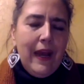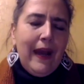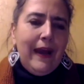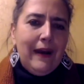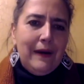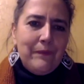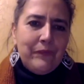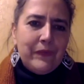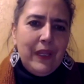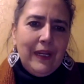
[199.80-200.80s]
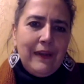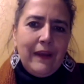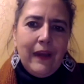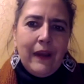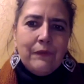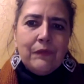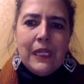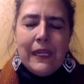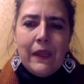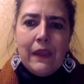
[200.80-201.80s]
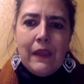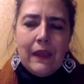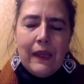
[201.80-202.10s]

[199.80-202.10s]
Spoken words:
And I really,